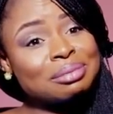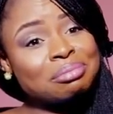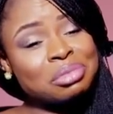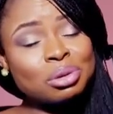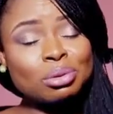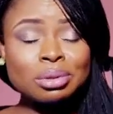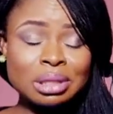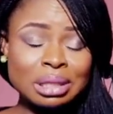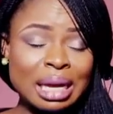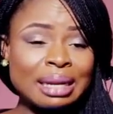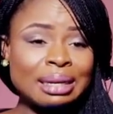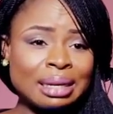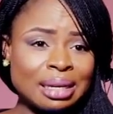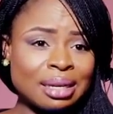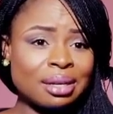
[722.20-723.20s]
milk.
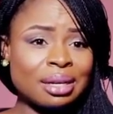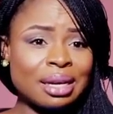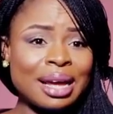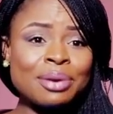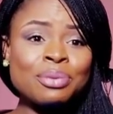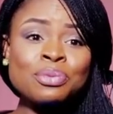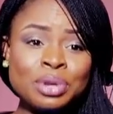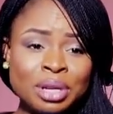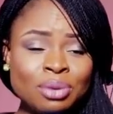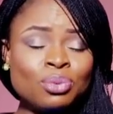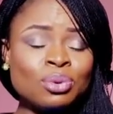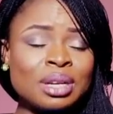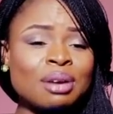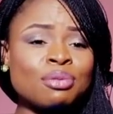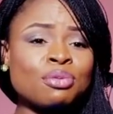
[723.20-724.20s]
Sadly, I really
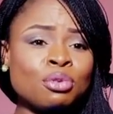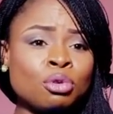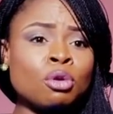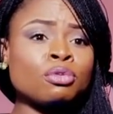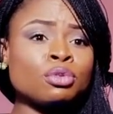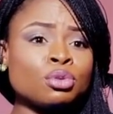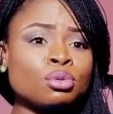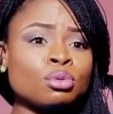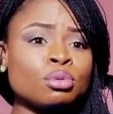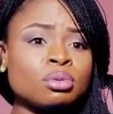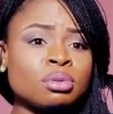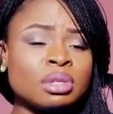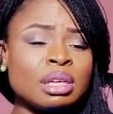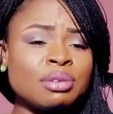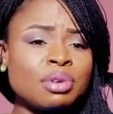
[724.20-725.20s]
would have loved to
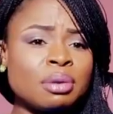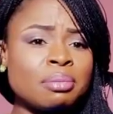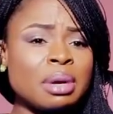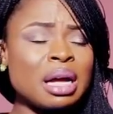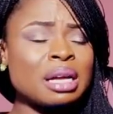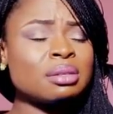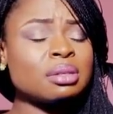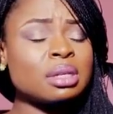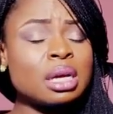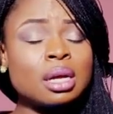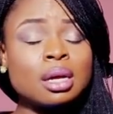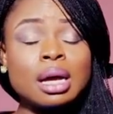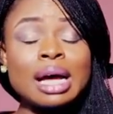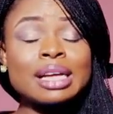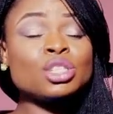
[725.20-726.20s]
give him, and
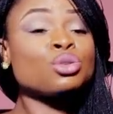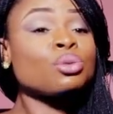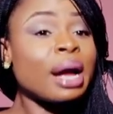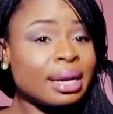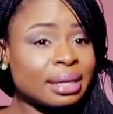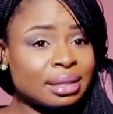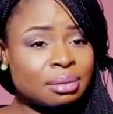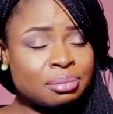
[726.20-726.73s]
I tried.